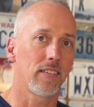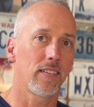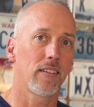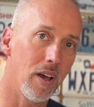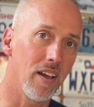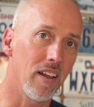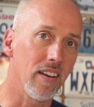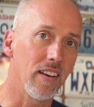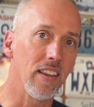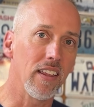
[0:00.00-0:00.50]

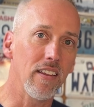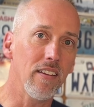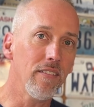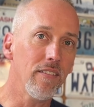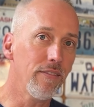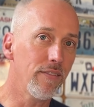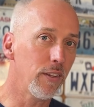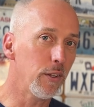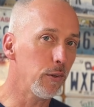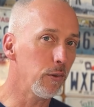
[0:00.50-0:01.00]
But
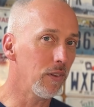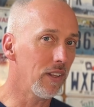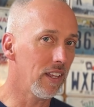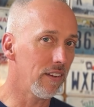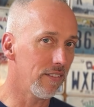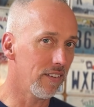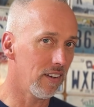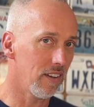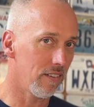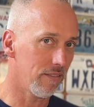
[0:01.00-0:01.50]
if you leave
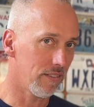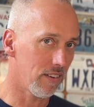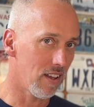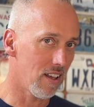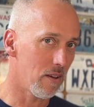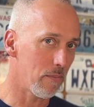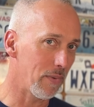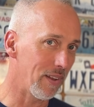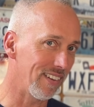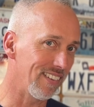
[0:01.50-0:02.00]
enough
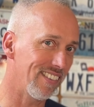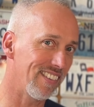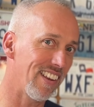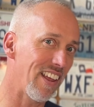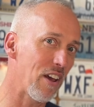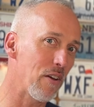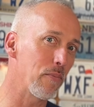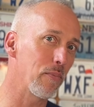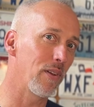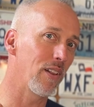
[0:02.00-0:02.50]
comments
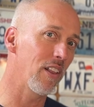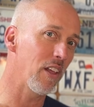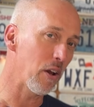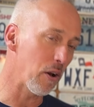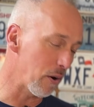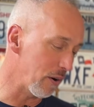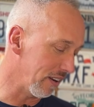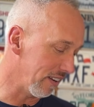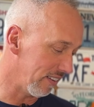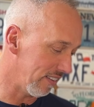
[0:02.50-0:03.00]
down
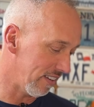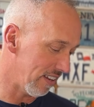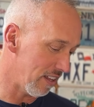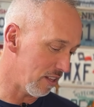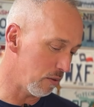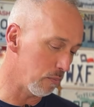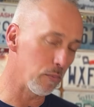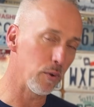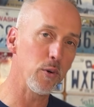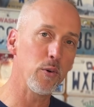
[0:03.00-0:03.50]
below and tell
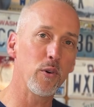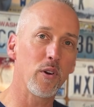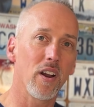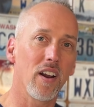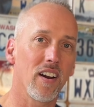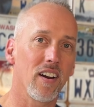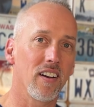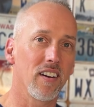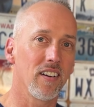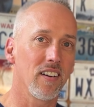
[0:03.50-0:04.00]

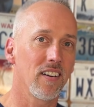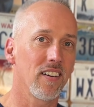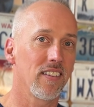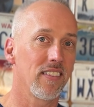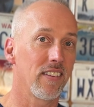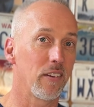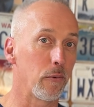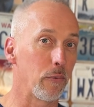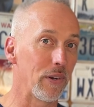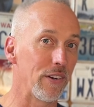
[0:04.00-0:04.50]
Mucar
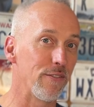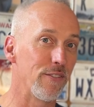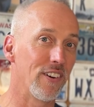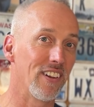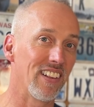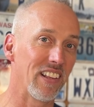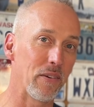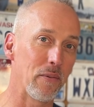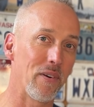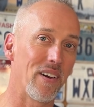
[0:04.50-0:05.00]
that we
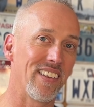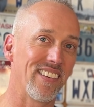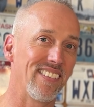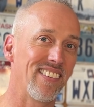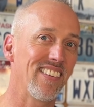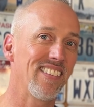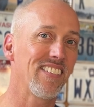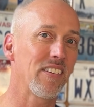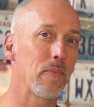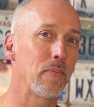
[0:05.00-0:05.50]
really want
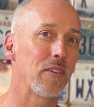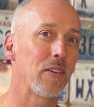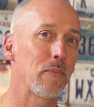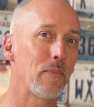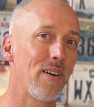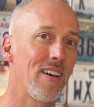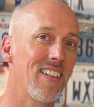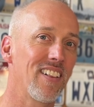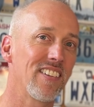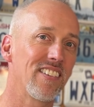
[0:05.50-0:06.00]
system
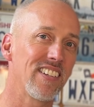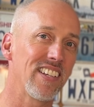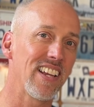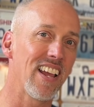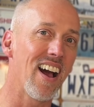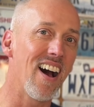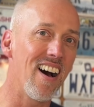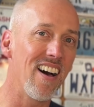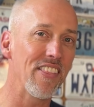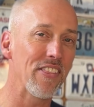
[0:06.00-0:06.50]
topology
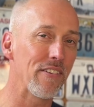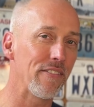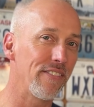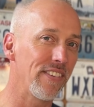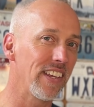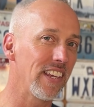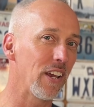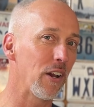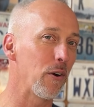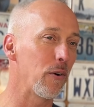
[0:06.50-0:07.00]
on the
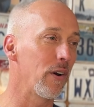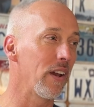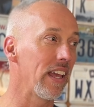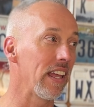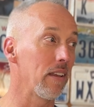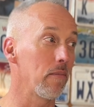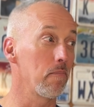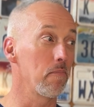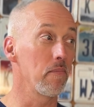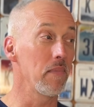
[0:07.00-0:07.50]

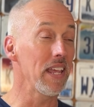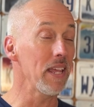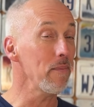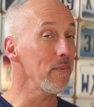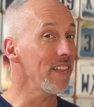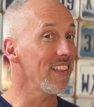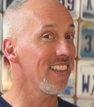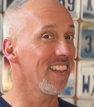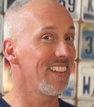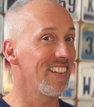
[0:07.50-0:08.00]
VO8, maybe
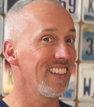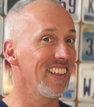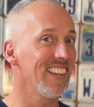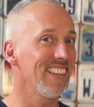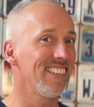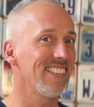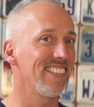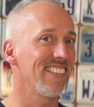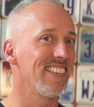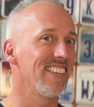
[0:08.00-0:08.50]
they'll
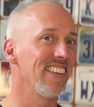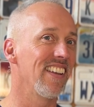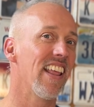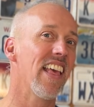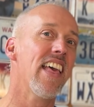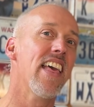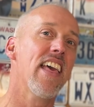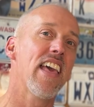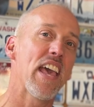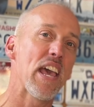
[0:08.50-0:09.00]
listen,
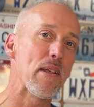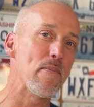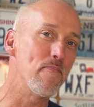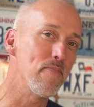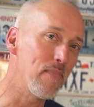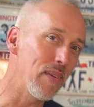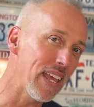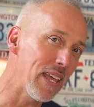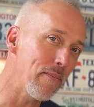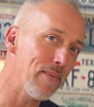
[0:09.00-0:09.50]
and
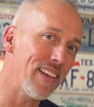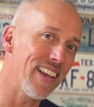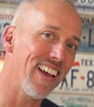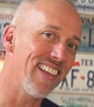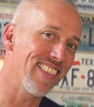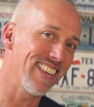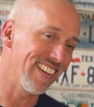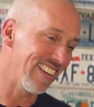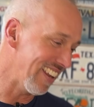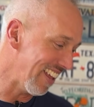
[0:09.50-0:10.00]
maybe on
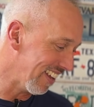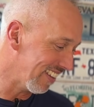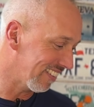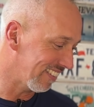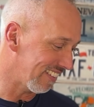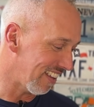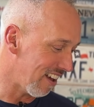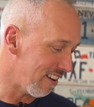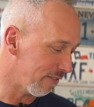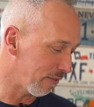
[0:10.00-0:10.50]
the next
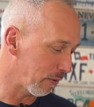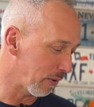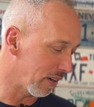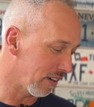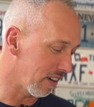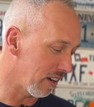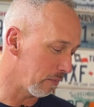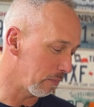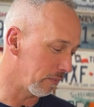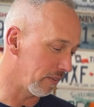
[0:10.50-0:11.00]
software
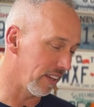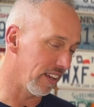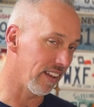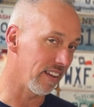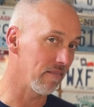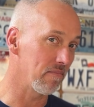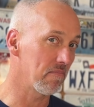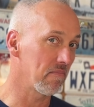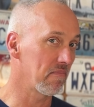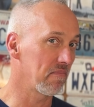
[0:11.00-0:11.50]

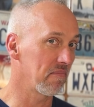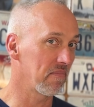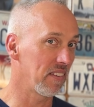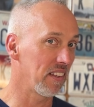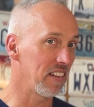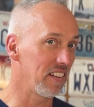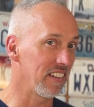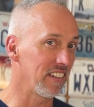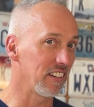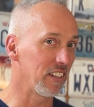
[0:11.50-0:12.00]
update,
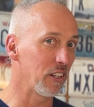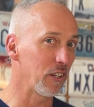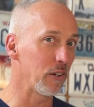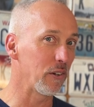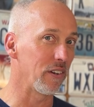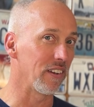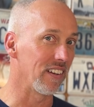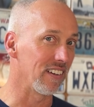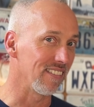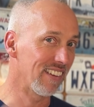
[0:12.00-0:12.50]
they'll include
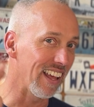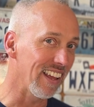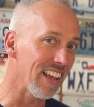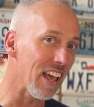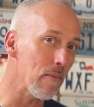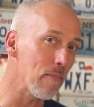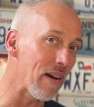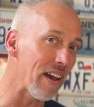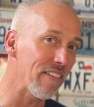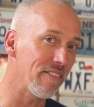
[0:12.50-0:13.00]
it. I
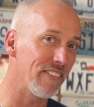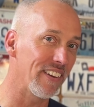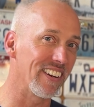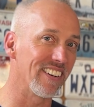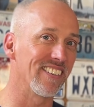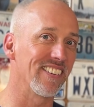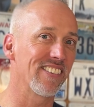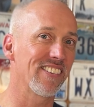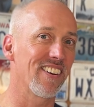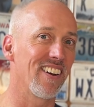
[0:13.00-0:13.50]
got my
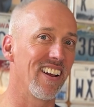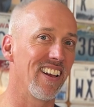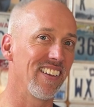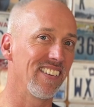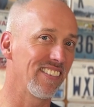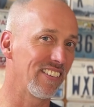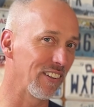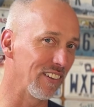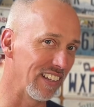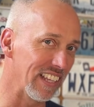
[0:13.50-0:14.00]
fingers crossed,
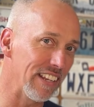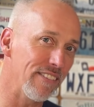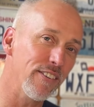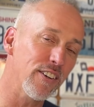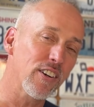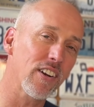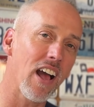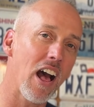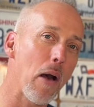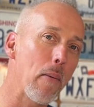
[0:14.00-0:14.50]
so leave your
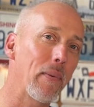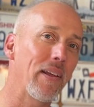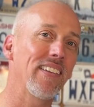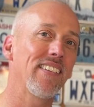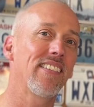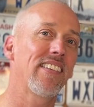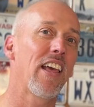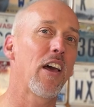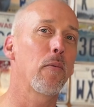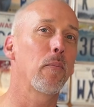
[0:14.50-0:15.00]
comments
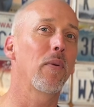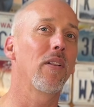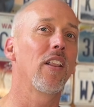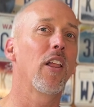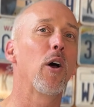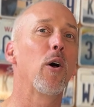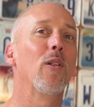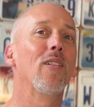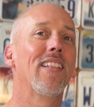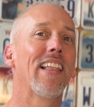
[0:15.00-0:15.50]
down
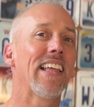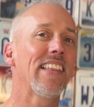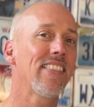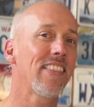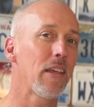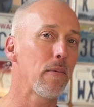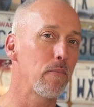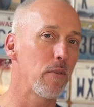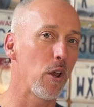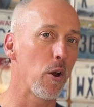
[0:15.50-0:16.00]
below. Let
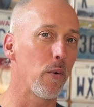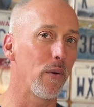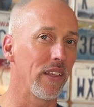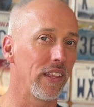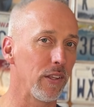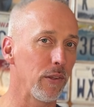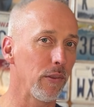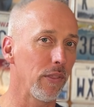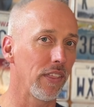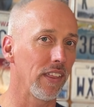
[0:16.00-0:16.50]
them know what
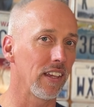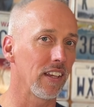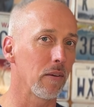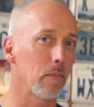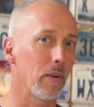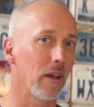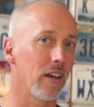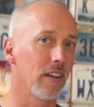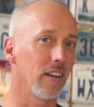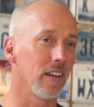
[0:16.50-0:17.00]
you think
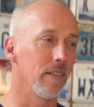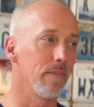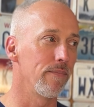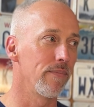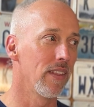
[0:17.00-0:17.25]
about it.